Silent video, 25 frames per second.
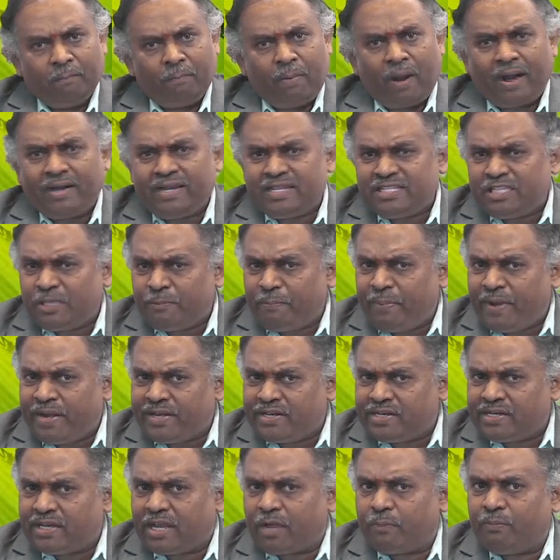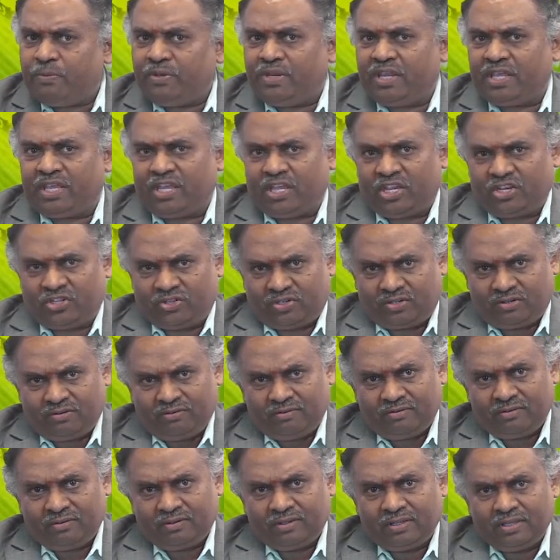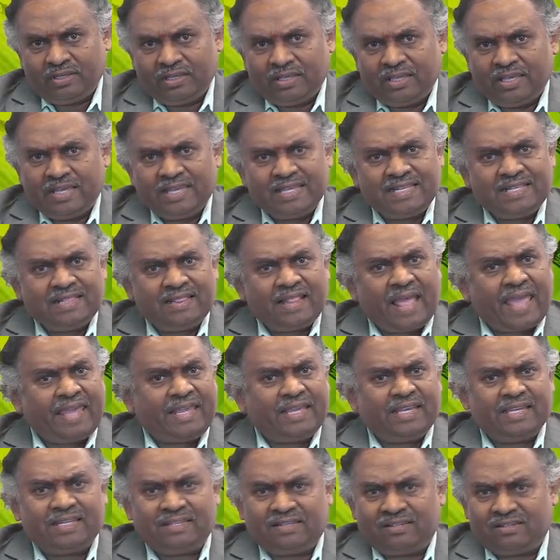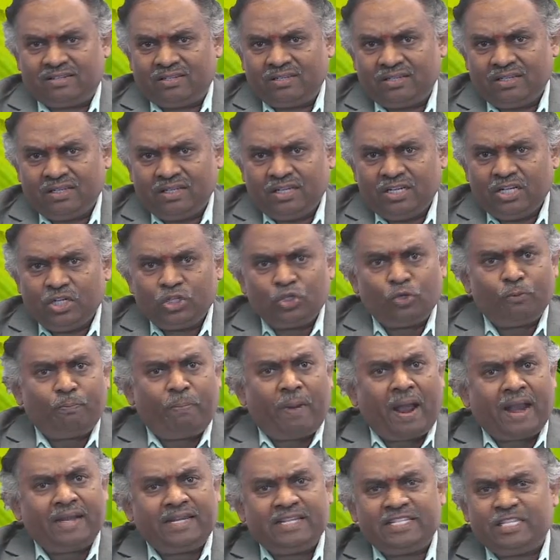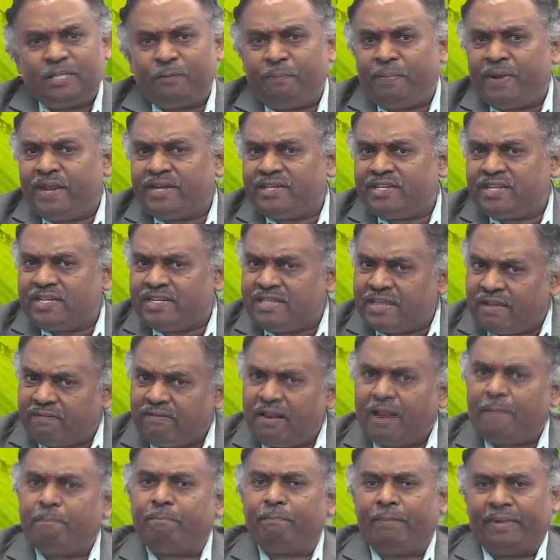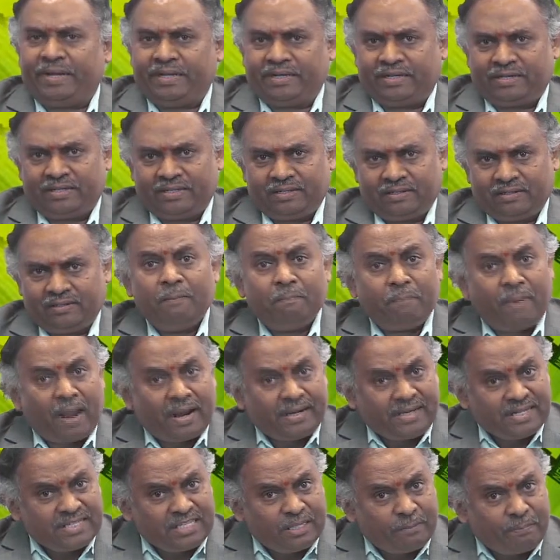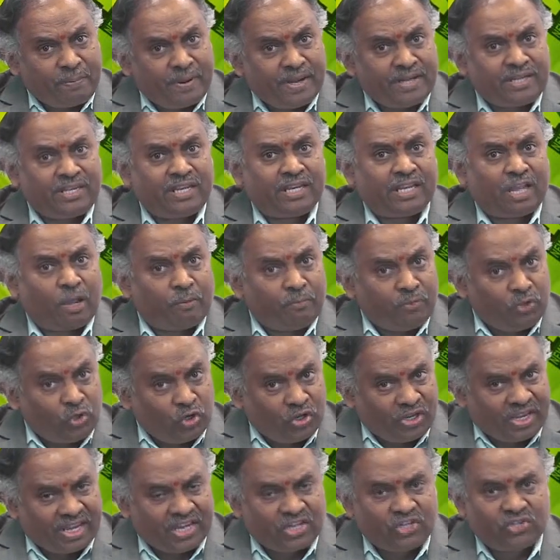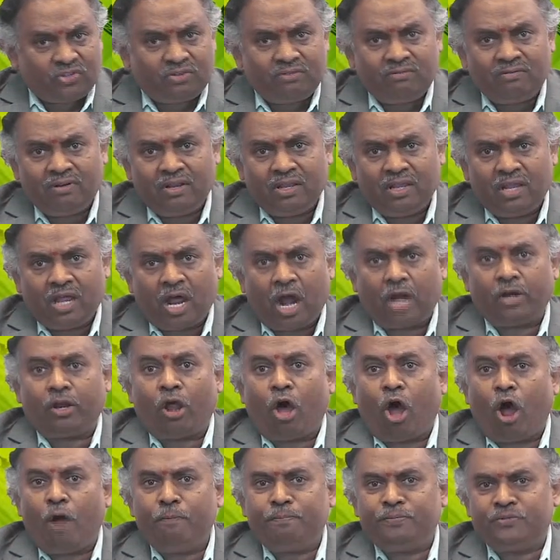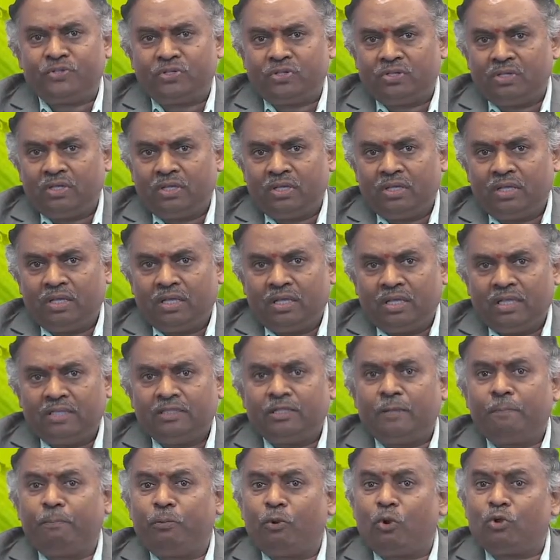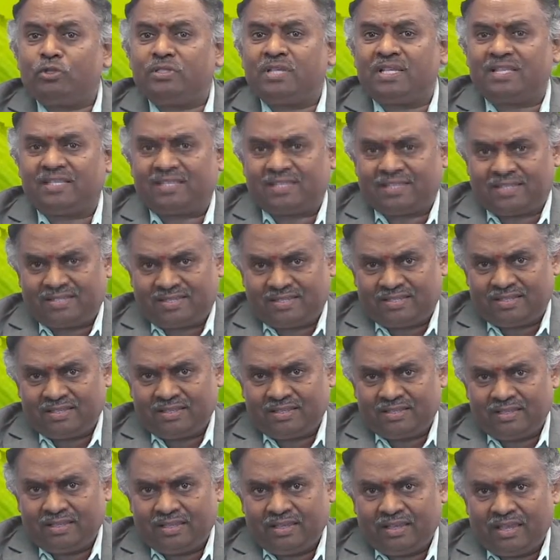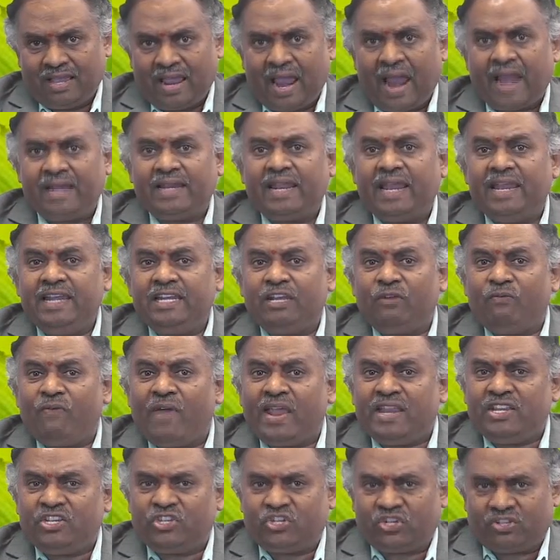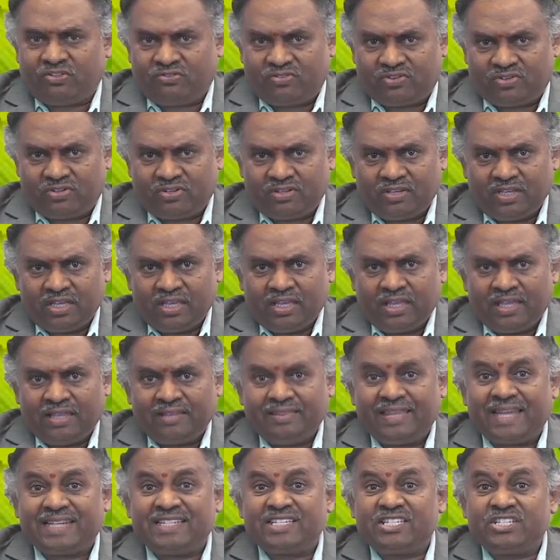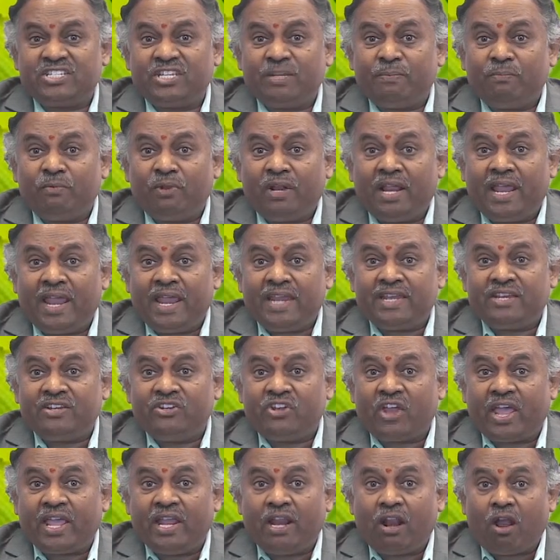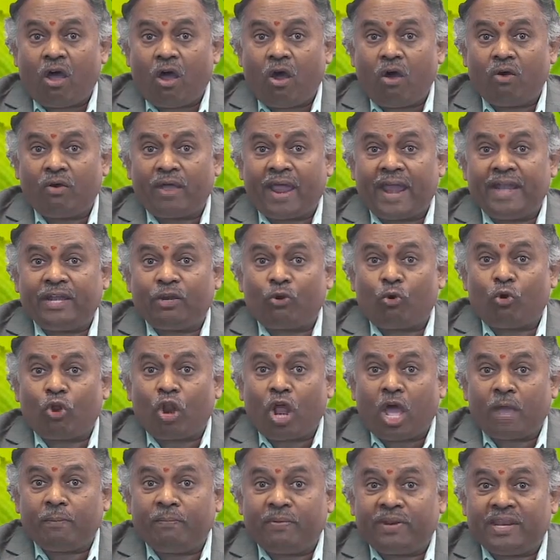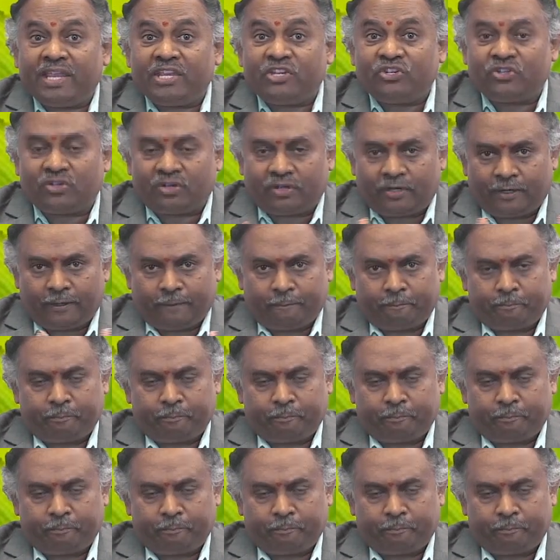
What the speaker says: Participatory communication is likened to participatory development. Participatory communication adopts the processes and interventions that stimulate dialogue and collaboration.